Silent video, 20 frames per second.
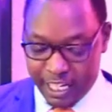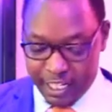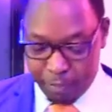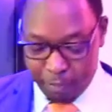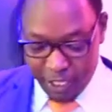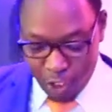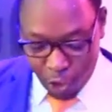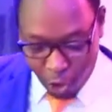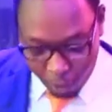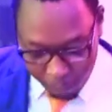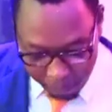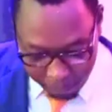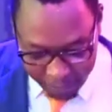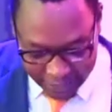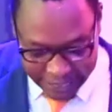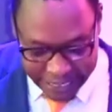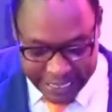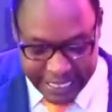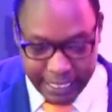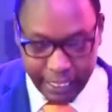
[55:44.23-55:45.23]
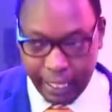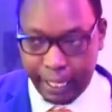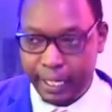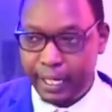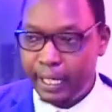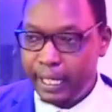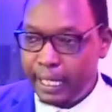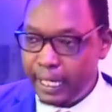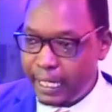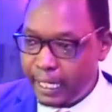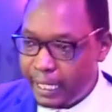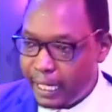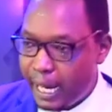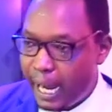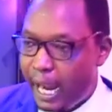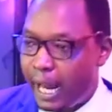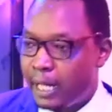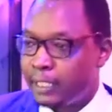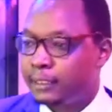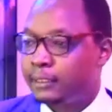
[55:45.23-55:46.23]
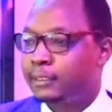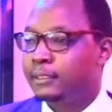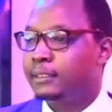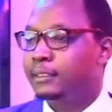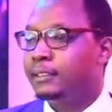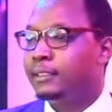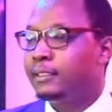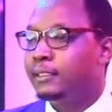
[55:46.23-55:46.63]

has been completed in us.